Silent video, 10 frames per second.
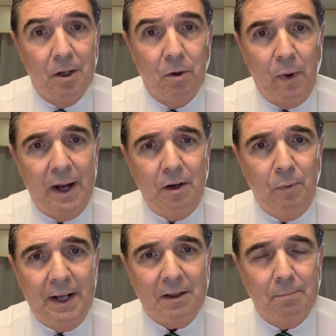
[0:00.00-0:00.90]
Why didn't
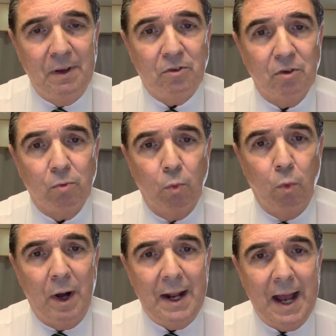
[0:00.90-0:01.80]
we get the business?
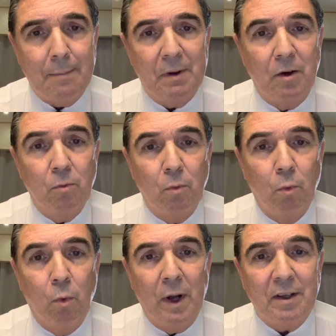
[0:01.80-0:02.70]
What
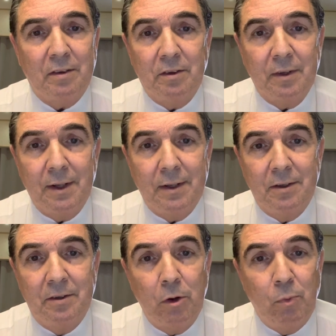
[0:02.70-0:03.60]
happened? What
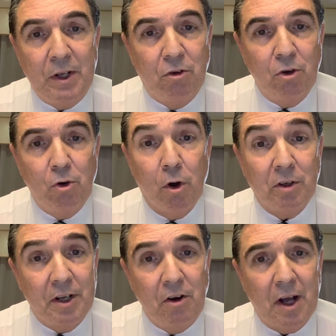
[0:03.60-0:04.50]
did we do or
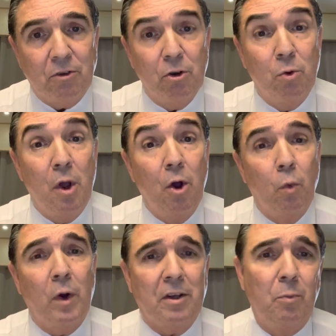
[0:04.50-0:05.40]
did not do?
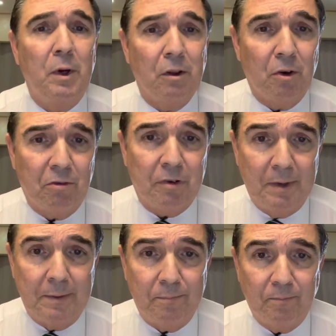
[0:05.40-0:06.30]
What can we learn from
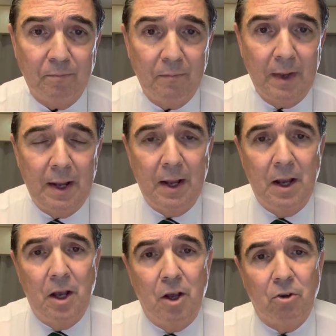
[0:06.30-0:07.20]
it?
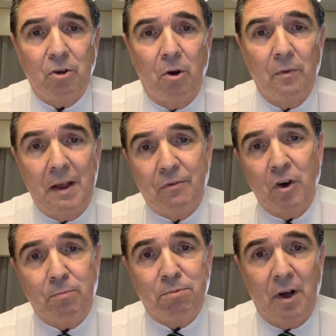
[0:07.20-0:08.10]
So they
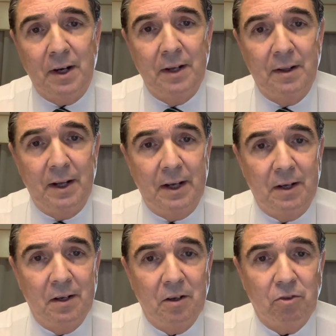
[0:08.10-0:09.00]
first brought in
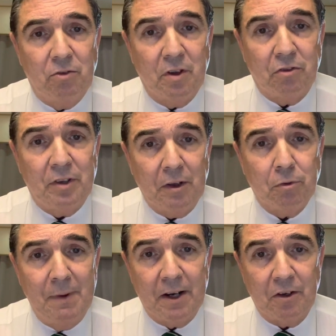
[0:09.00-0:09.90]
the
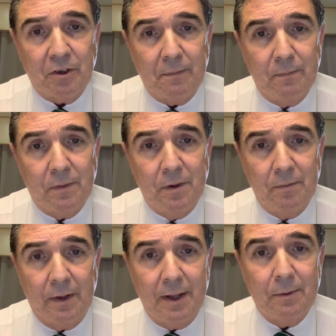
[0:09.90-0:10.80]
sales manager,
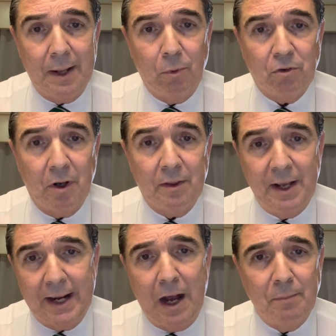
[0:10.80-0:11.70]
that was the
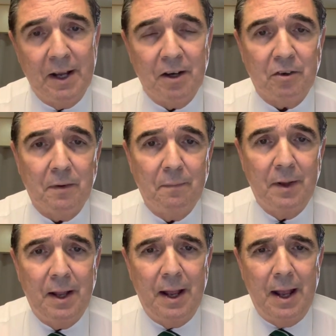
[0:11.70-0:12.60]
account manager.
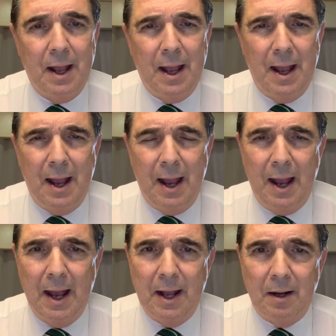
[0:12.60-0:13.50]

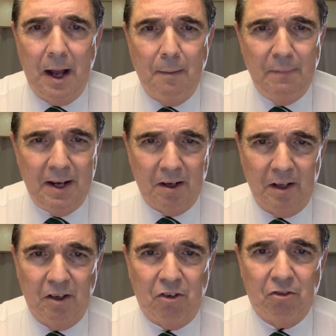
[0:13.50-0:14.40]
And
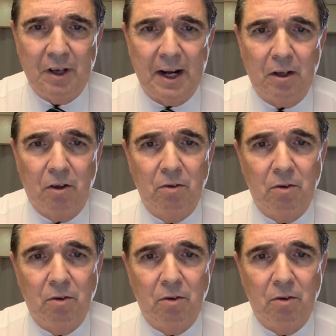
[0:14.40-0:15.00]
immediately she started